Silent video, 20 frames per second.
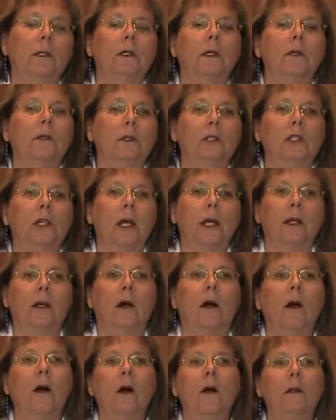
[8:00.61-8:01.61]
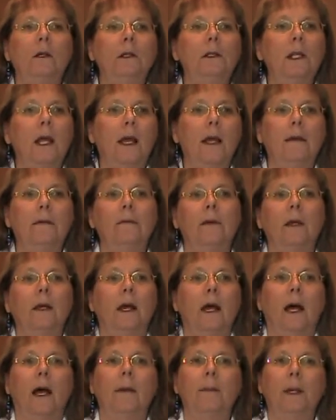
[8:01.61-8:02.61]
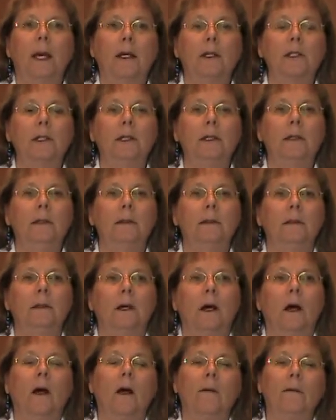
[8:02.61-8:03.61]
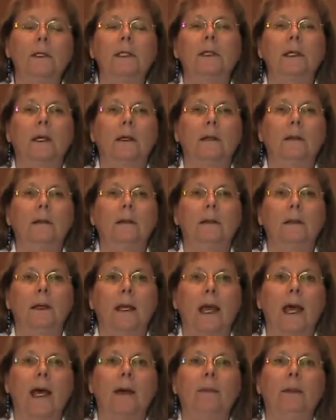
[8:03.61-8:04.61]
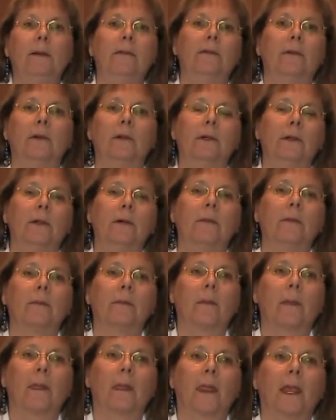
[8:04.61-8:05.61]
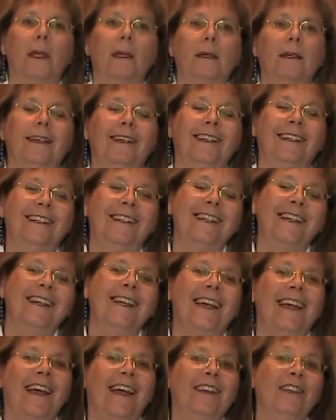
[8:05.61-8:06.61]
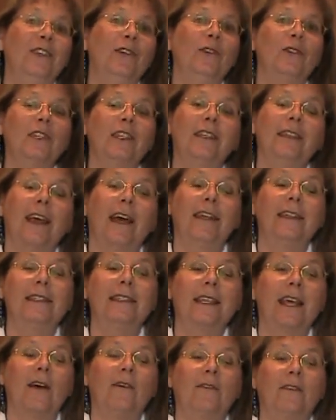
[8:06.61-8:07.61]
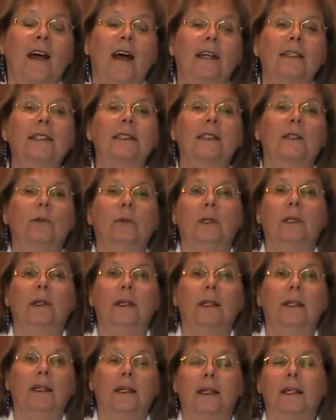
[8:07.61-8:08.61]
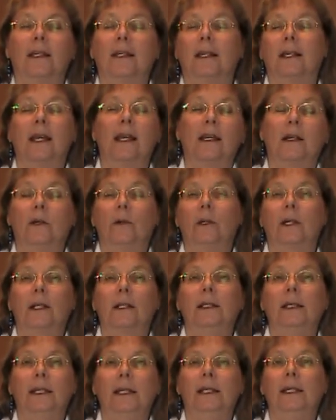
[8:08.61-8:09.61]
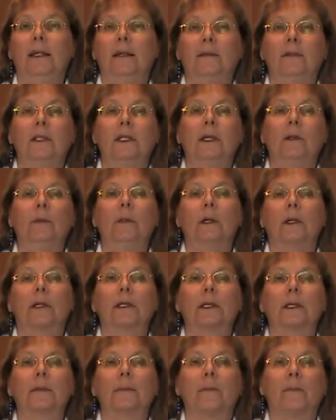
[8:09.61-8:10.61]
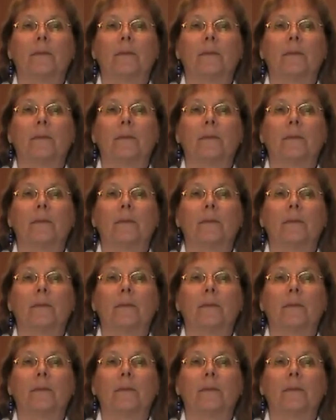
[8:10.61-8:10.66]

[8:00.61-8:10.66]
to go to China all her life. I'm actually all of a sudden happy for her. And usually that is how fast, quick, and quickly EFT works.